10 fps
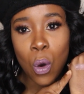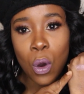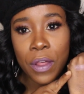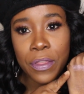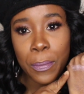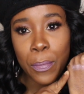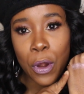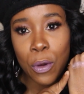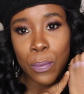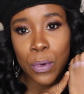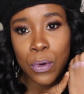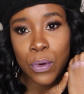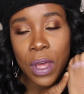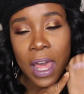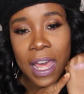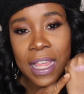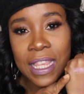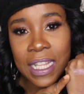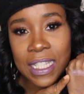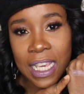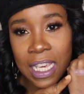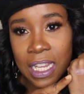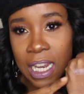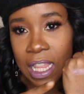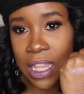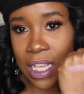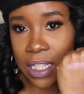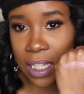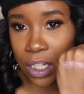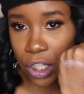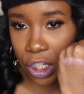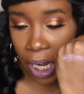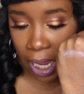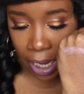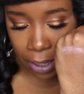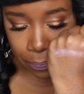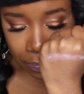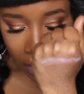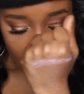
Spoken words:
or the purple that's in this shade.